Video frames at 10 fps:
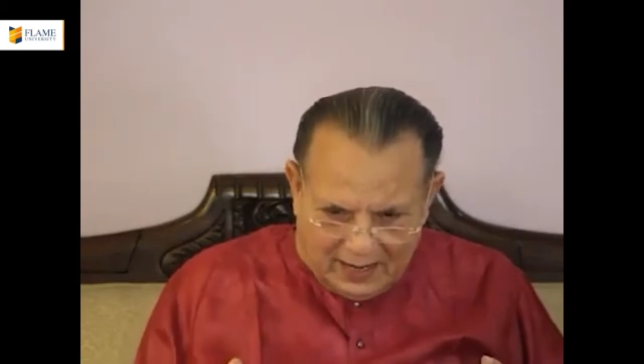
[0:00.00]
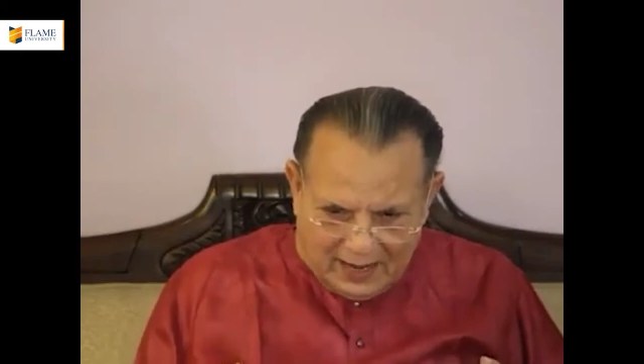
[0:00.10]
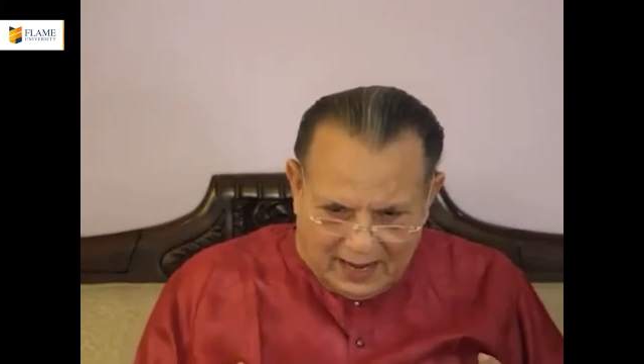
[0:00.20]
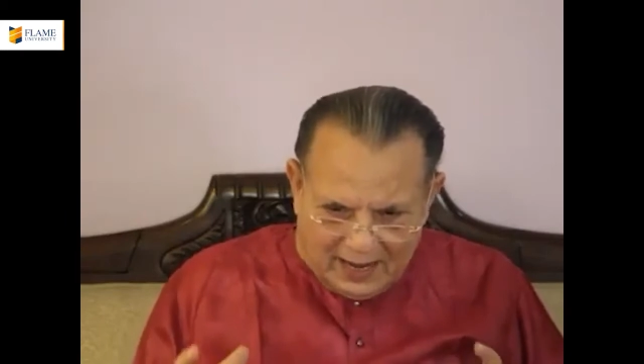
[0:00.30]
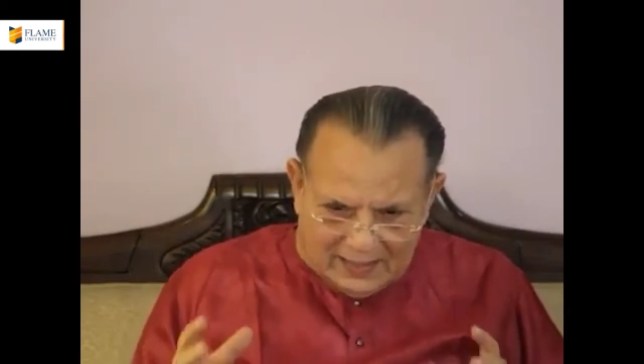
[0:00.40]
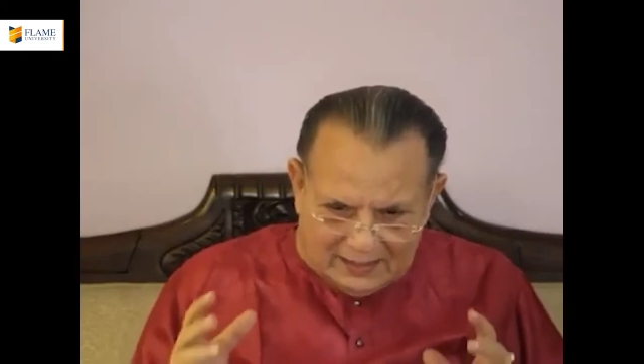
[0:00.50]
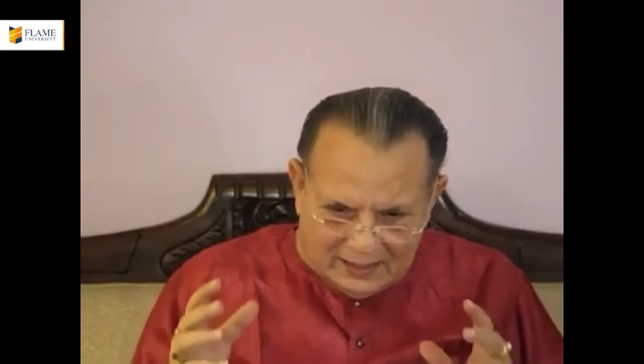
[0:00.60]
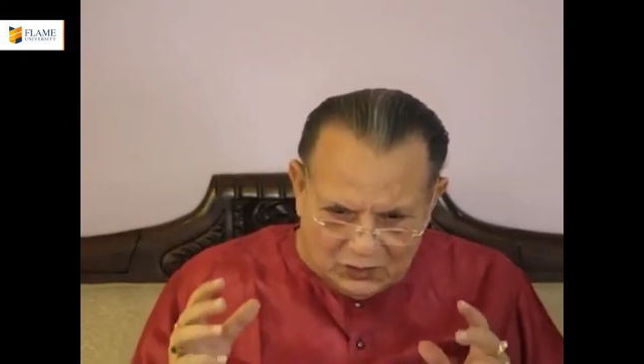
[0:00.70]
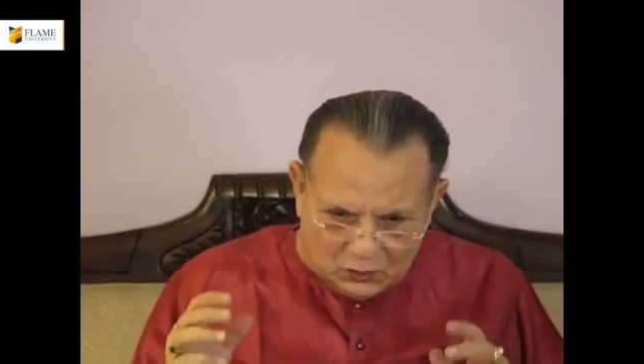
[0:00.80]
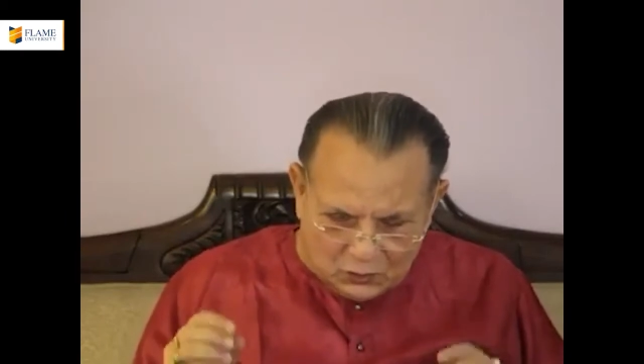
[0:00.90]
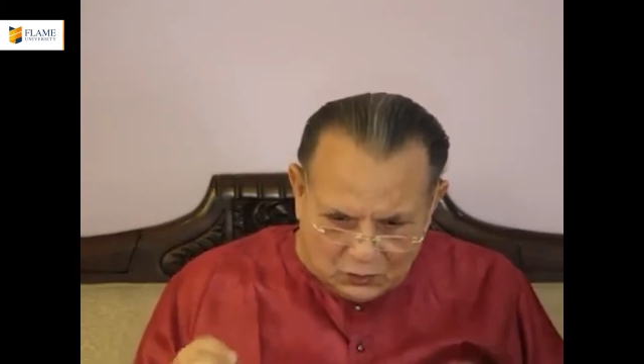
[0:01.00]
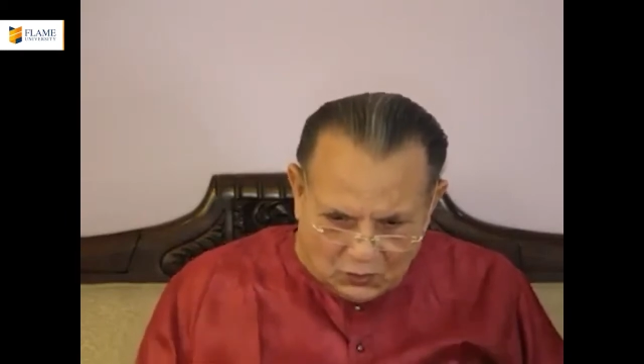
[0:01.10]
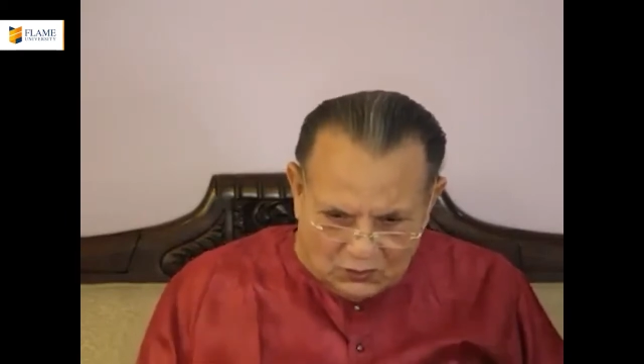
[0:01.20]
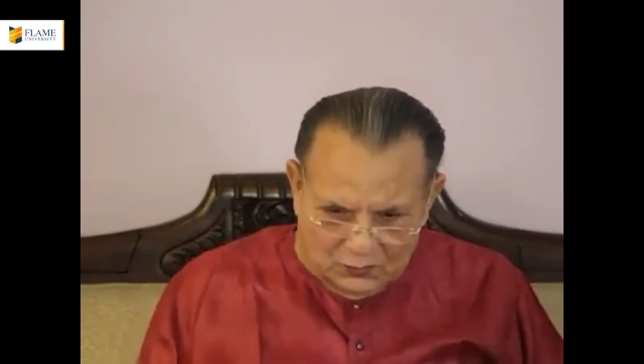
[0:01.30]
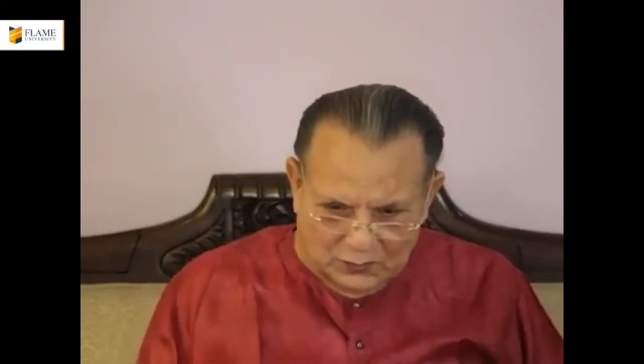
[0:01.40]
and these
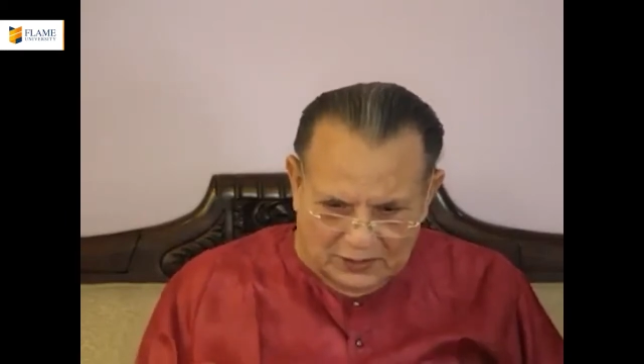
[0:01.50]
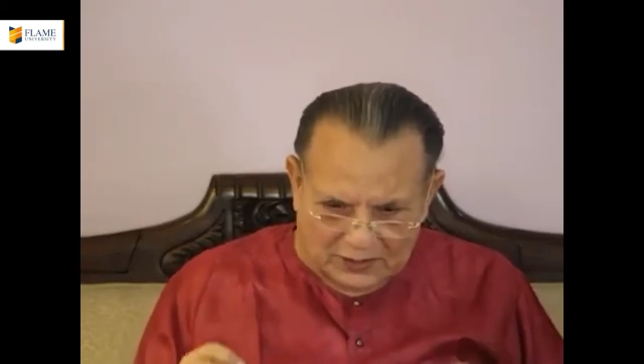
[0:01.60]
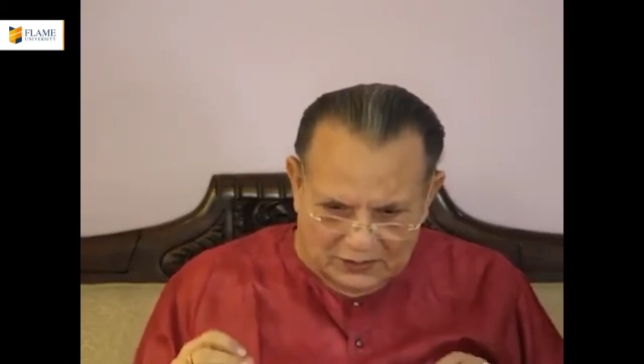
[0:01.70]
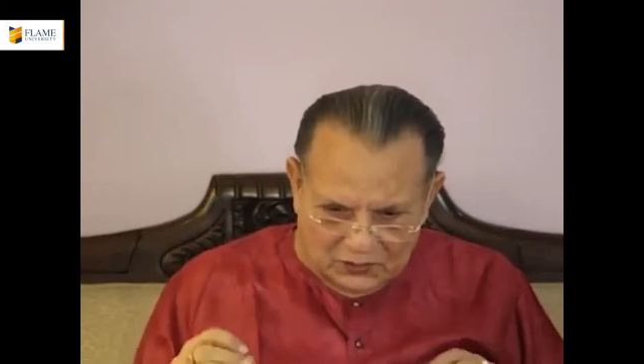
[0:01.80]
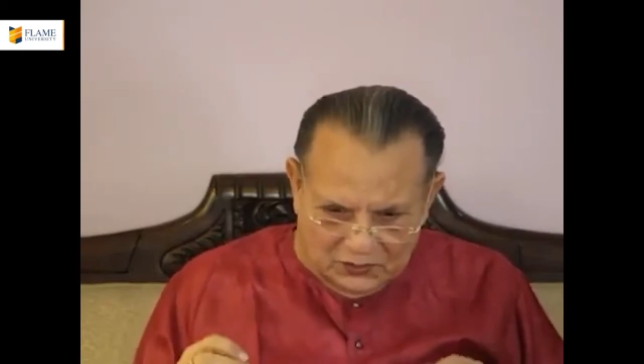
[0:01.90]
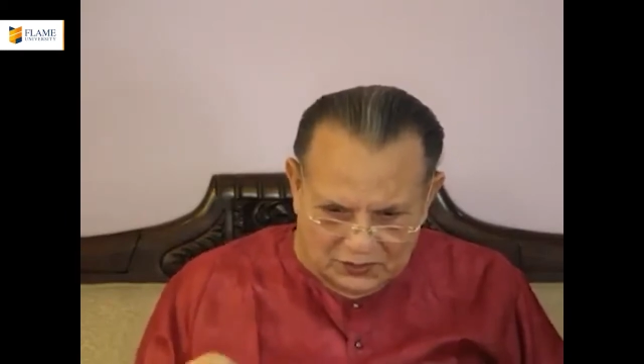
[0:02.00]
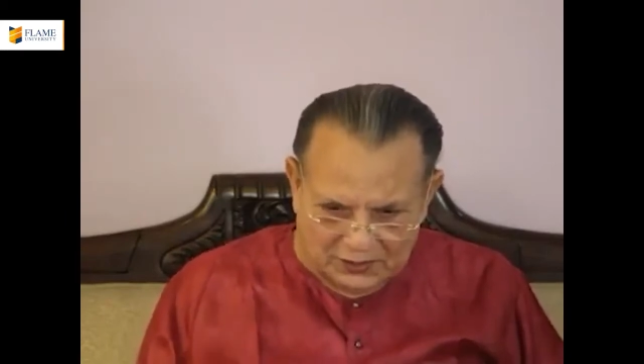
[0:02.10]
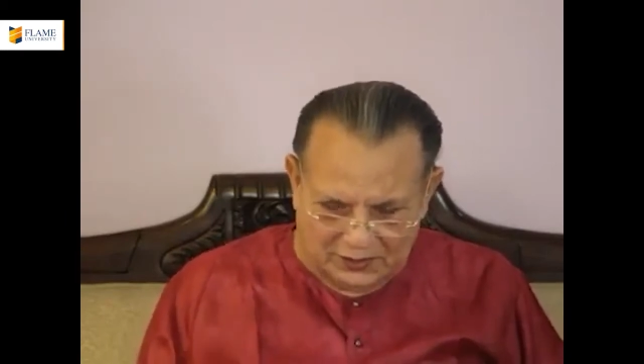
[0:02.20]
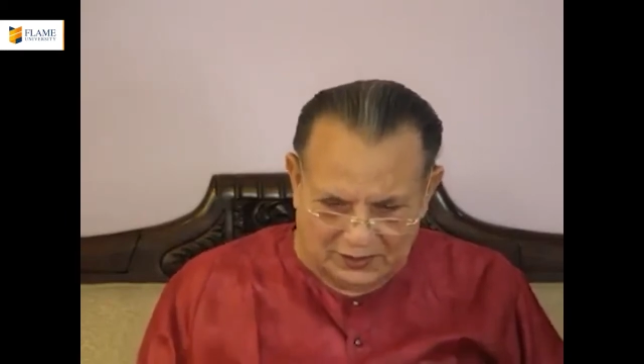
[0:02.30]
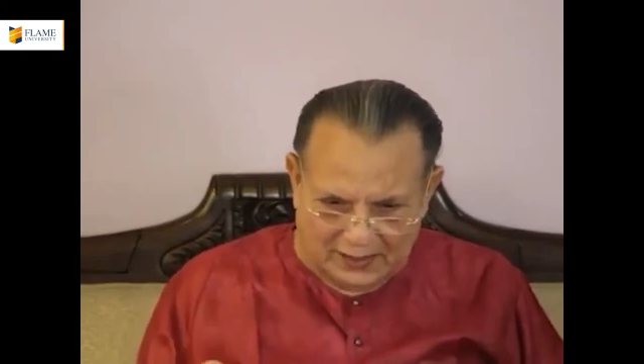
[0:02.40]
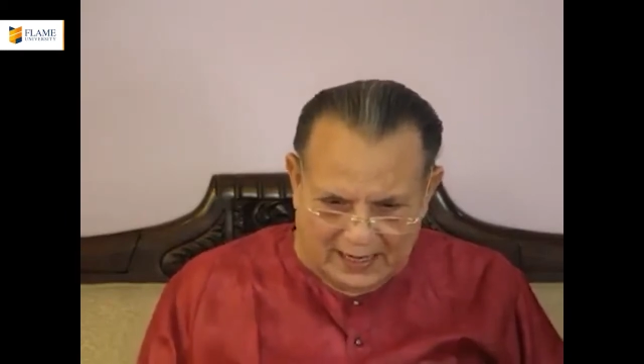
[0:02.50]
songs were considered